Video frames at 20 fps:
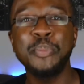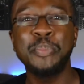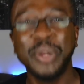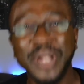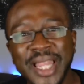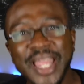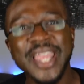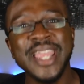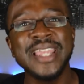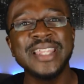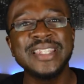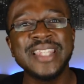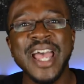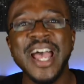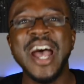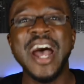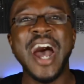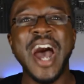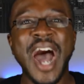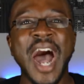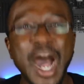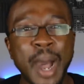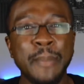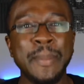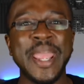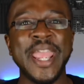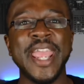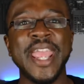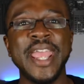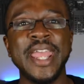plays. I'm
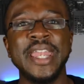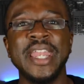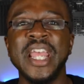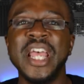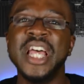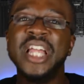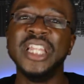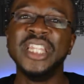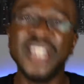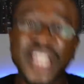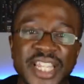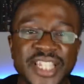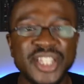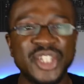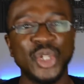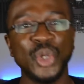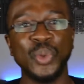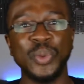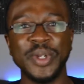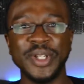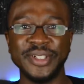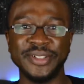Ant, let's do it.